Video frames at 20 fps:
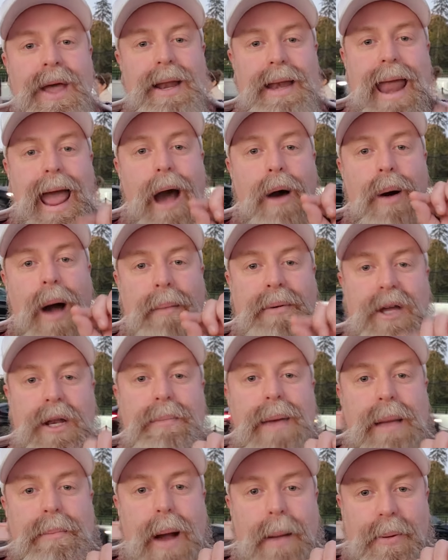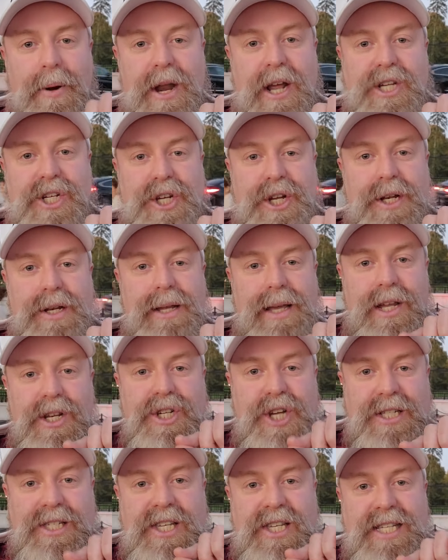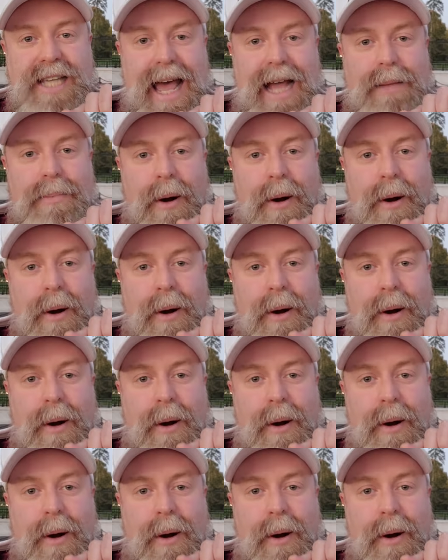Now, I'm gonna make my prediction in just a sec,